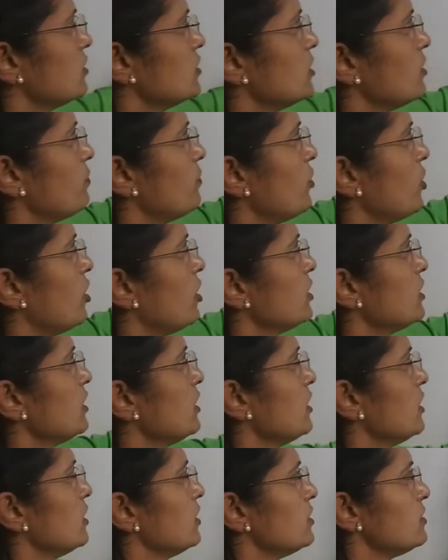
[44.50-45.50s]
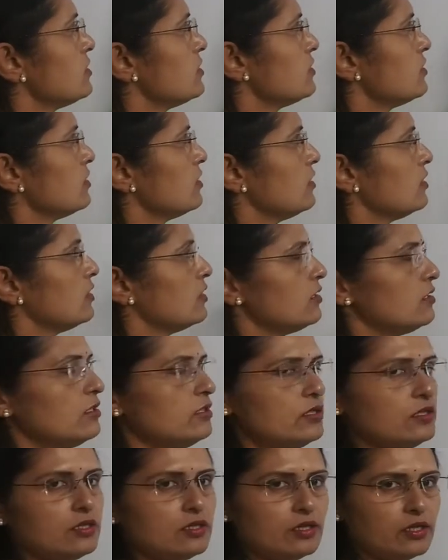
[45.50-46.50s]
the plot is a
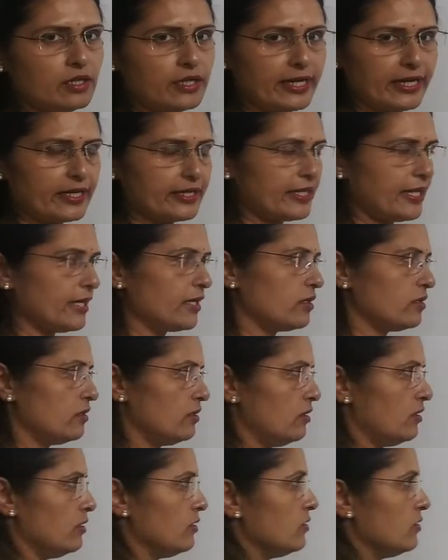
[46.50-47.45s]
rectangle.